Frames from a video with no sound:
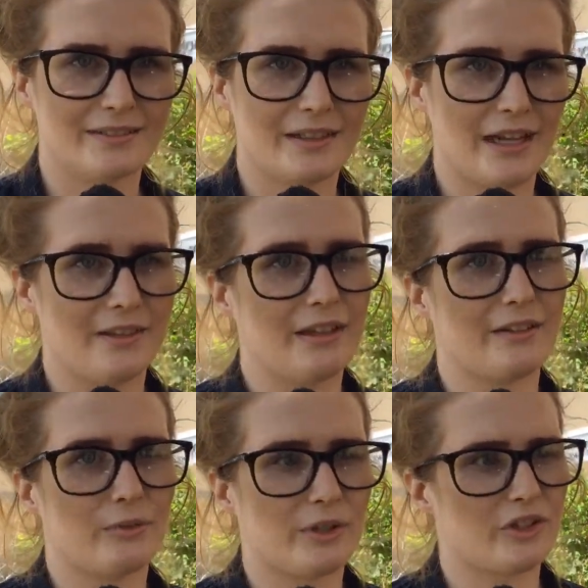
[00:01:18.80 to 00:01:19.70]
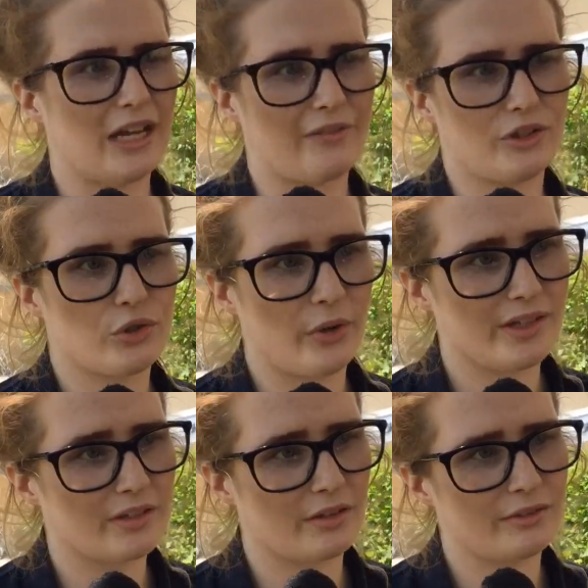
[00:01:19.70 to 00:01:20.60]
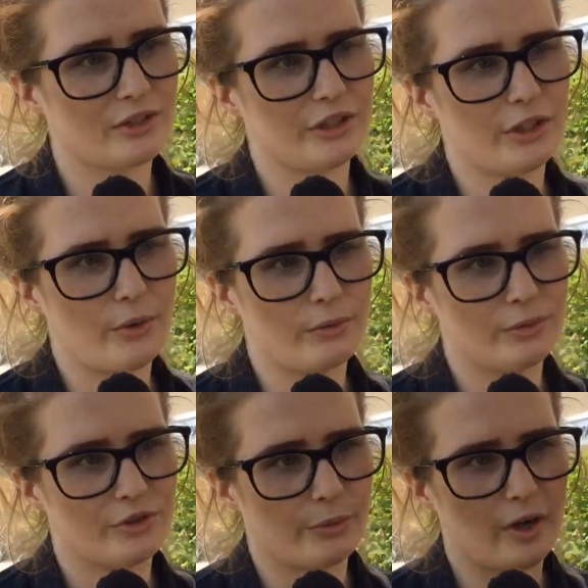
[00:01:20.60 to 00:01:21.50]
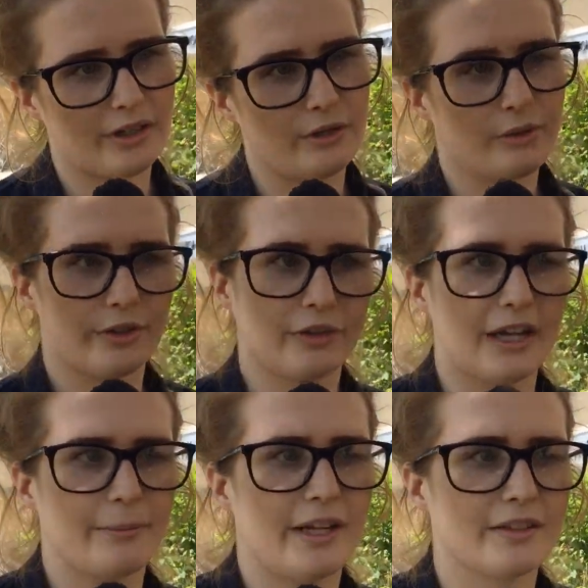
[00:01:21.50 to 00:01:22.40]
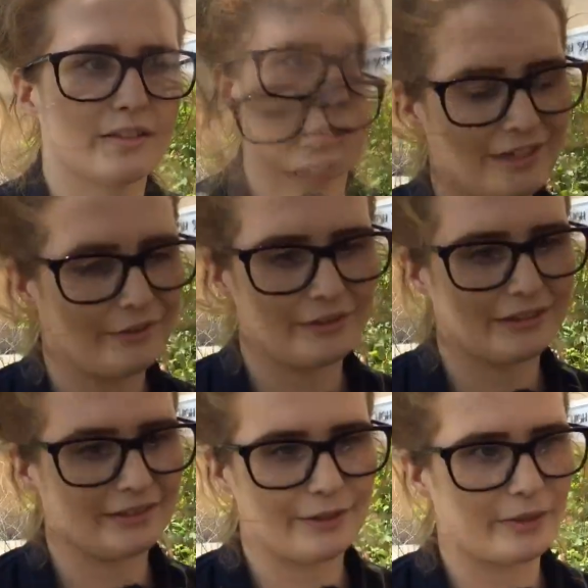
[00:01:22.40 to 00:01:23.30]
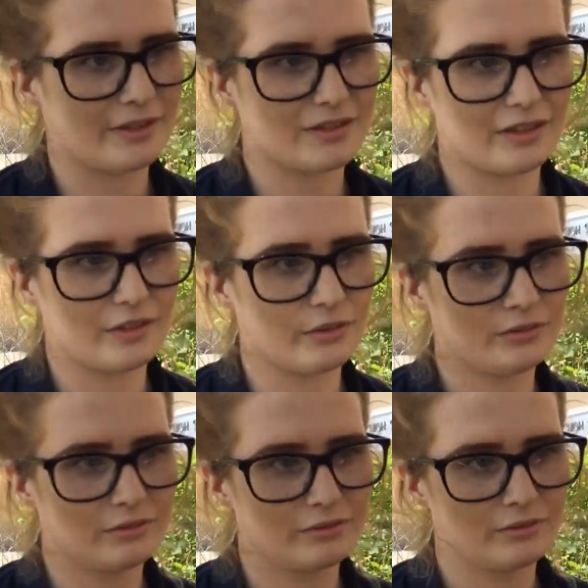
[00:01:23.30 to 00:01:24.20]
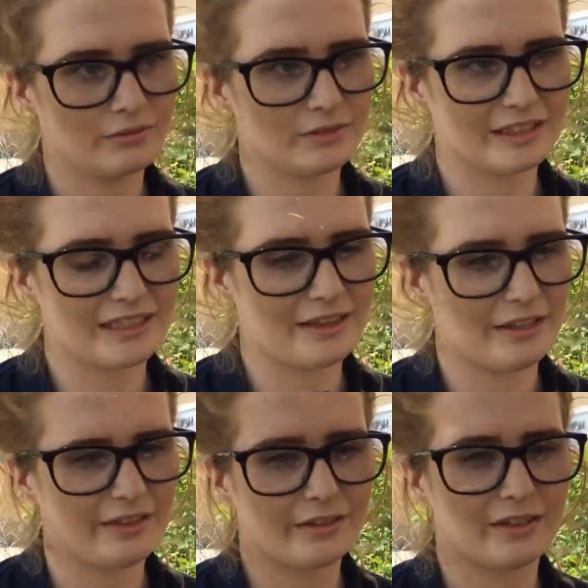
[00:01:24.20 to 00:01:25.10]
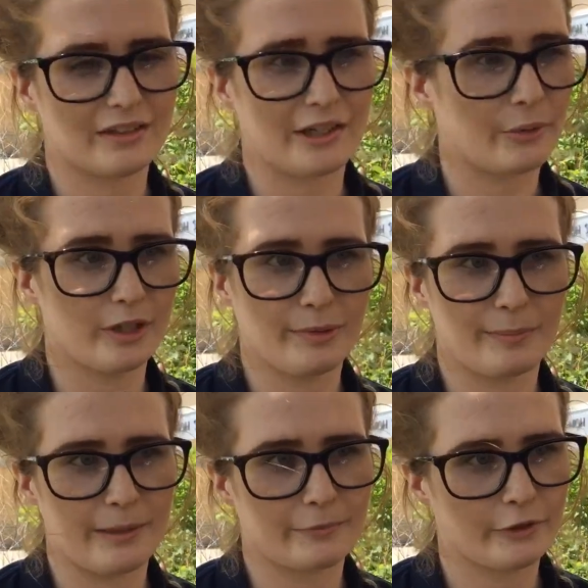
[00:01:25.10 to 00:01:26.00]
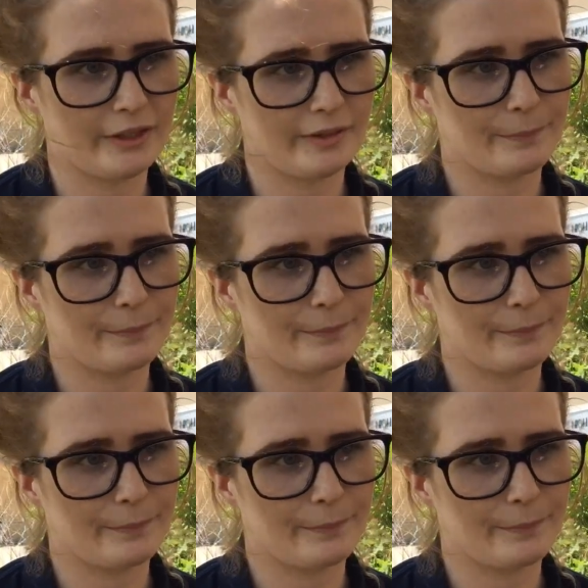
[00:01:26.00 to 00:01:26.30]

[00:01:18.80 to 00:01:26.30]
I think we should have a choice on to go to the walkout or the grad mass. I don't think they want us to go, because I think they don't want to be blamed for it.